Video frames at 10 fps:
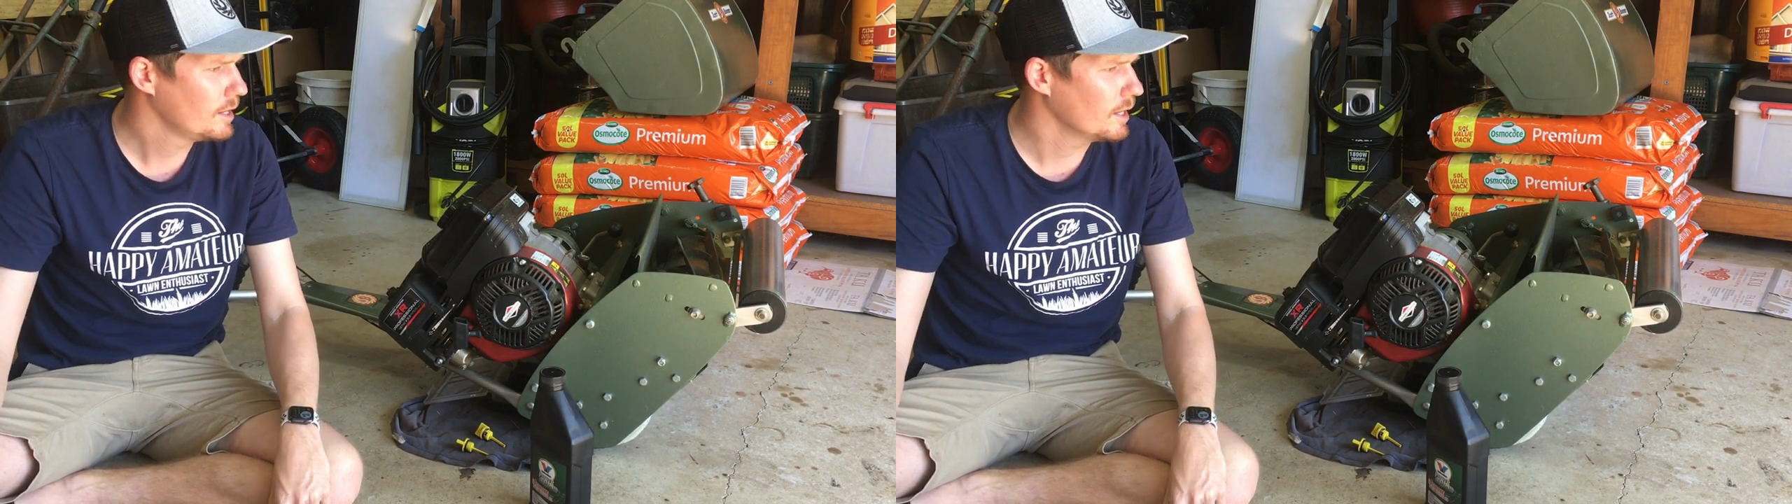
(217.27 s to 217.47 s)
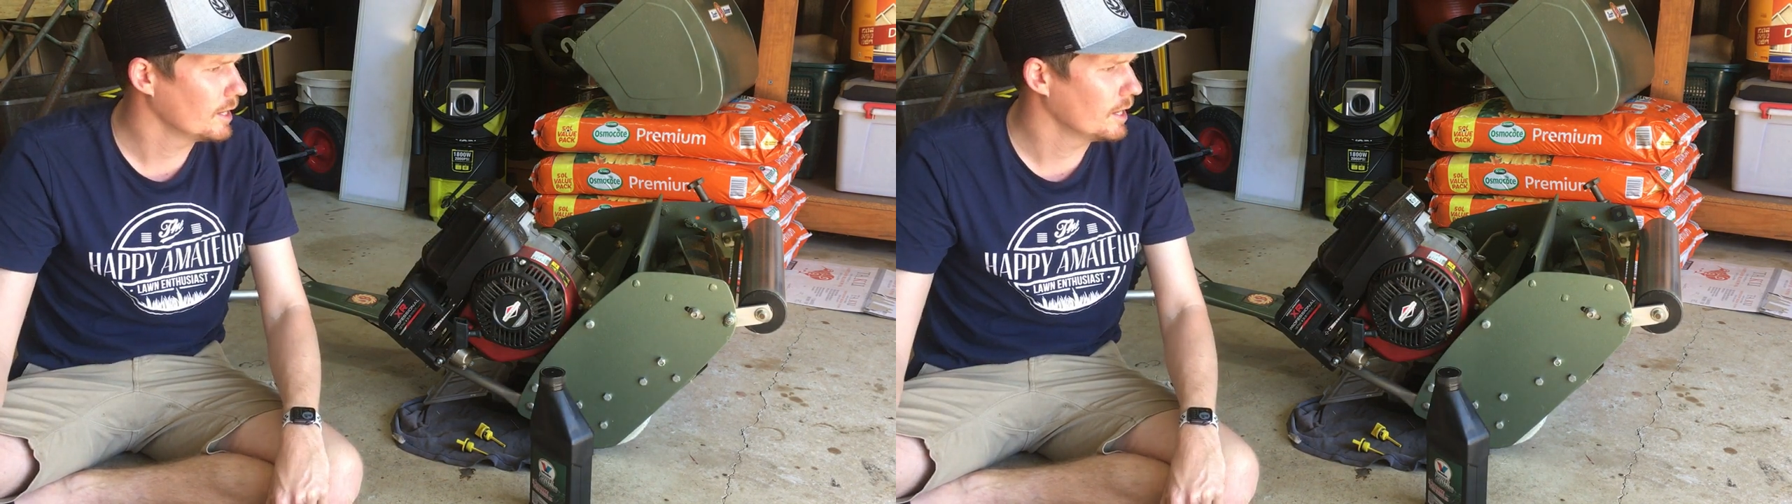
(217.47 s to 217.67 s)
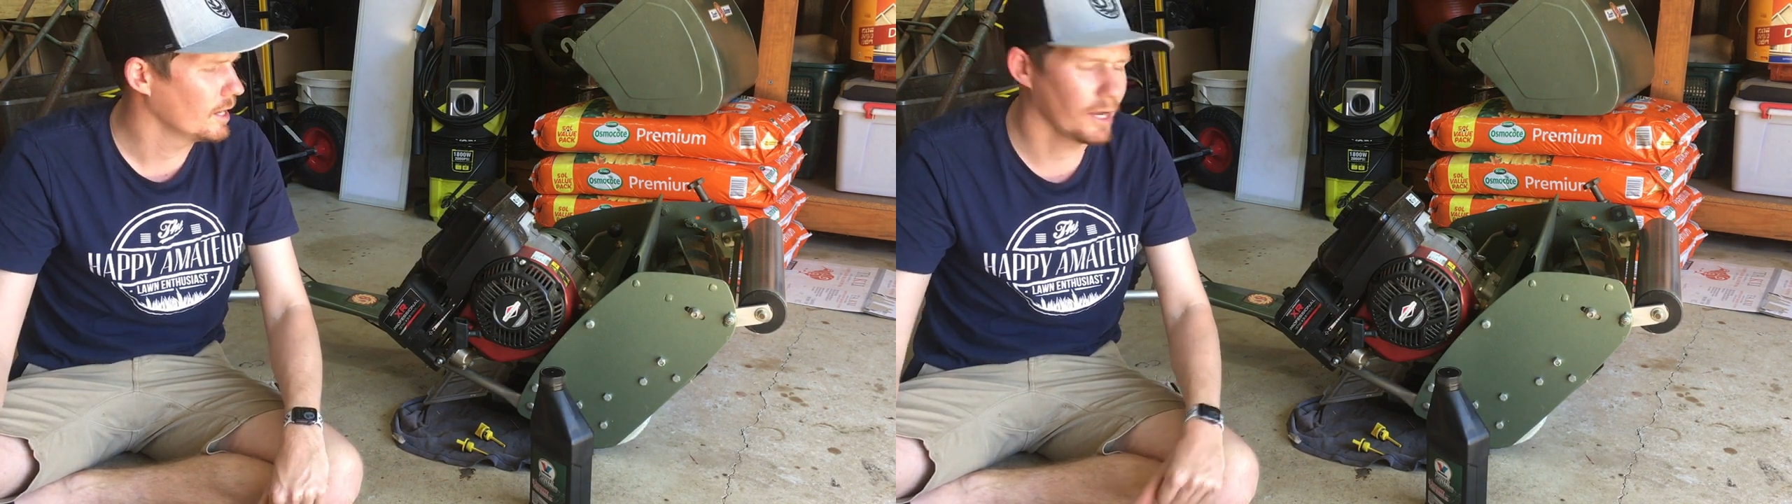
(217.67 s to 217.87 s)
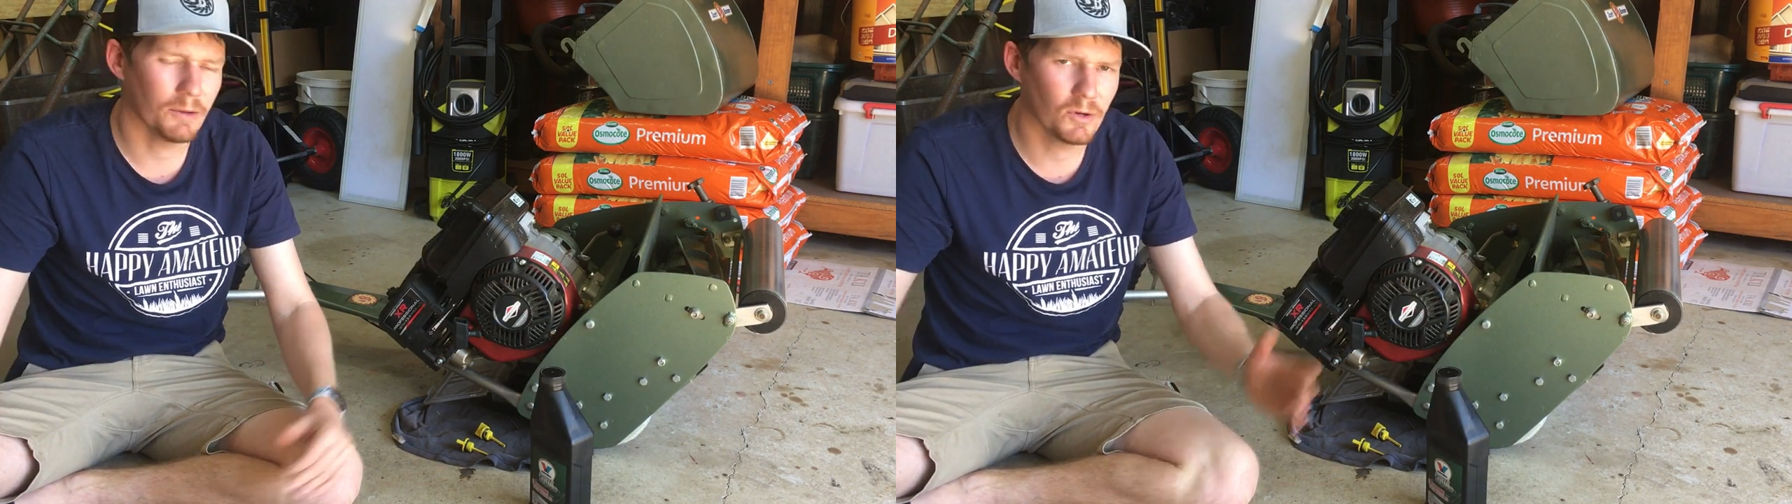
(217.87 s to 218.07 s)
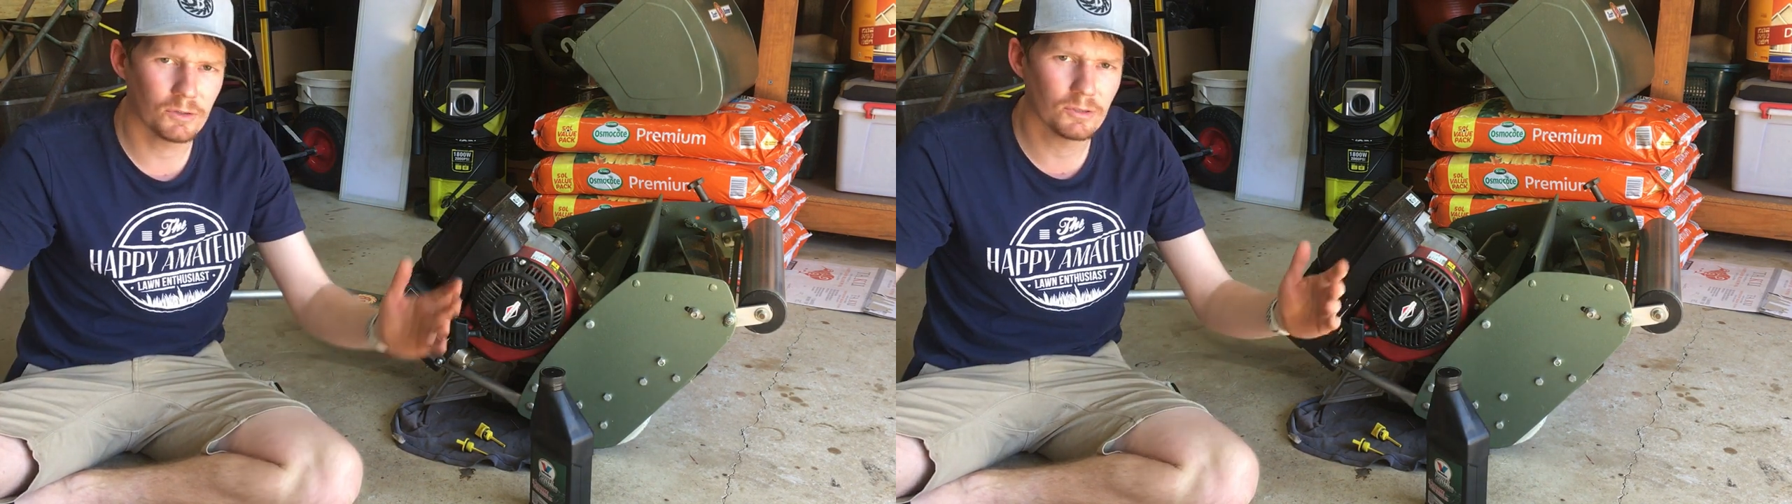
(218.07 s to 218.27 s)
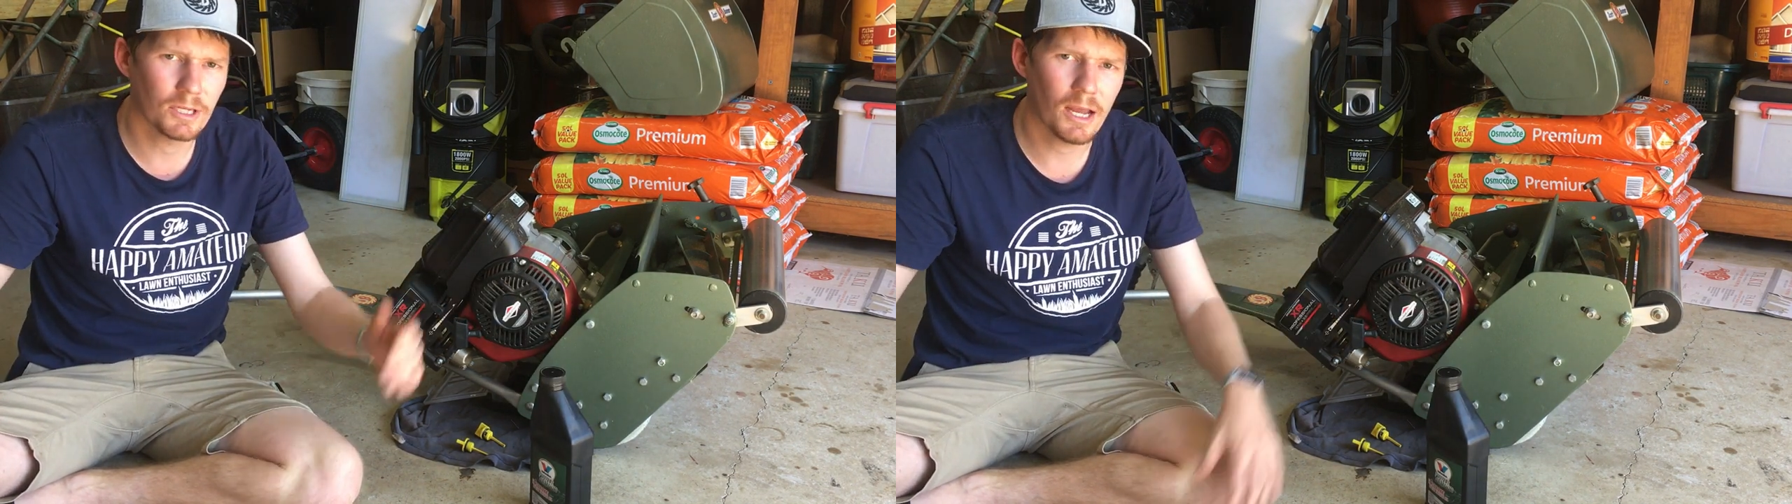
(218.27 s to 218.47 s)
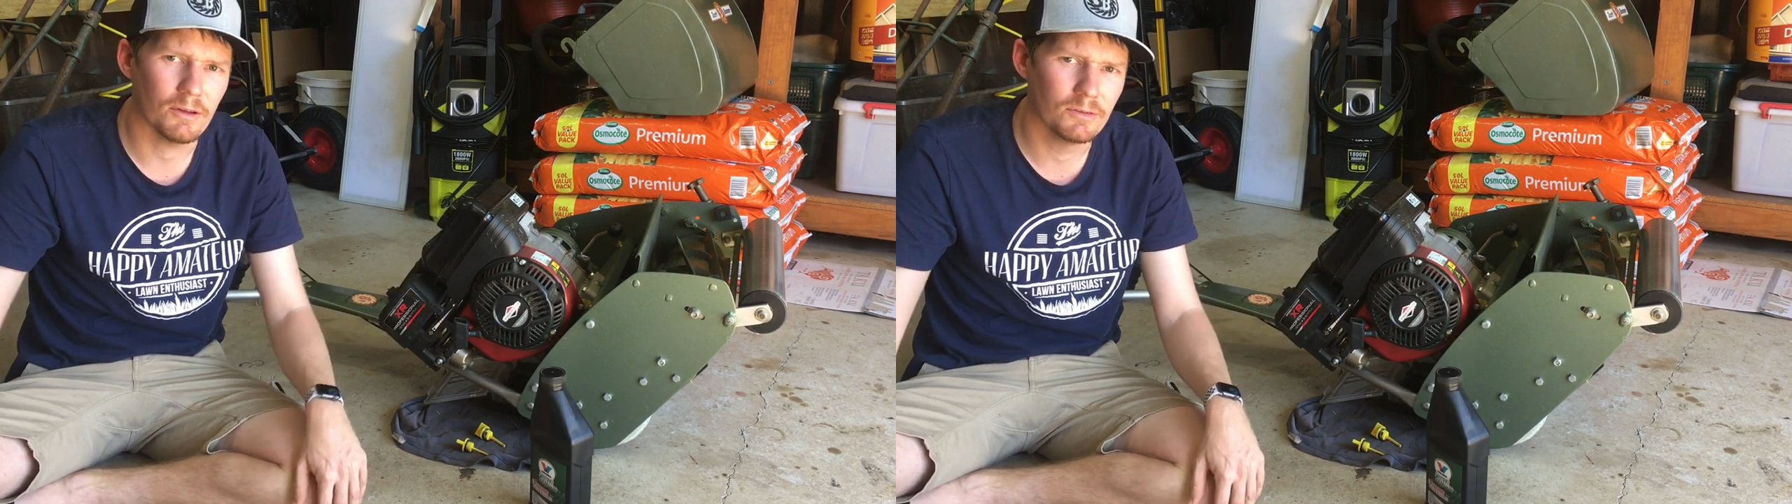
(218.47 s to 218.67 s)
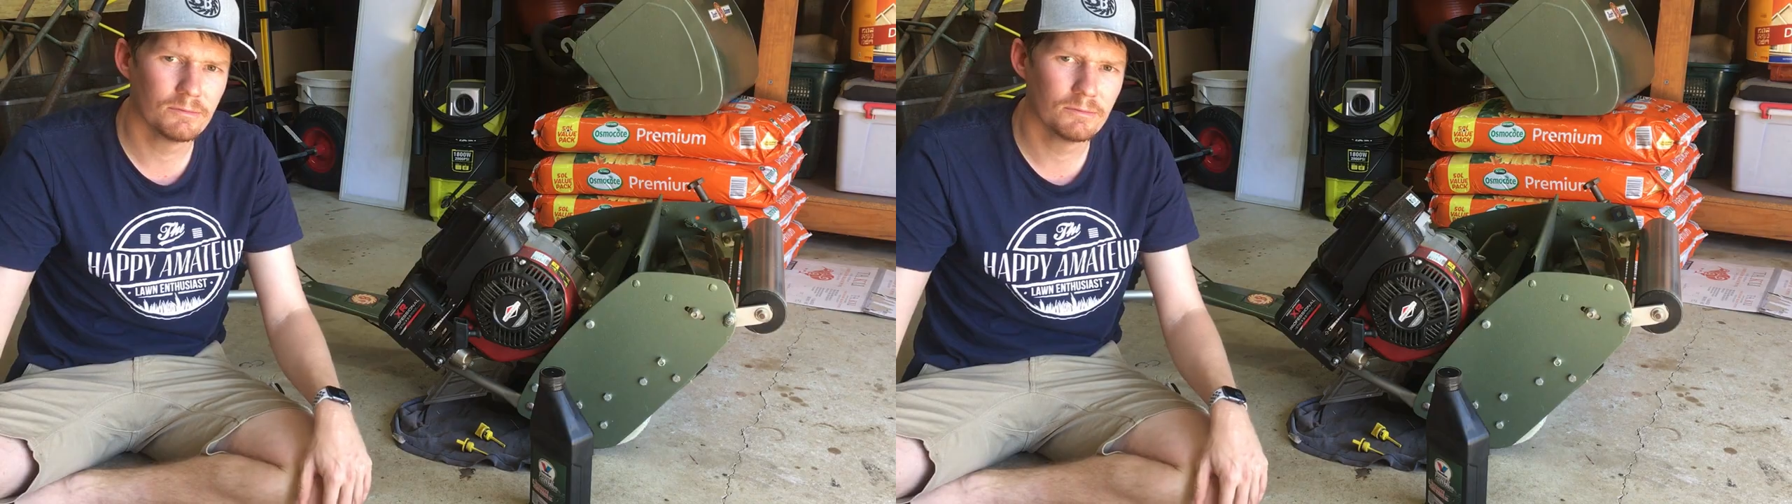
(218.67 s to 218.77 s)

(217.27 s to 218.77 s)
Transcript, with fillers: uh, and we're good to go.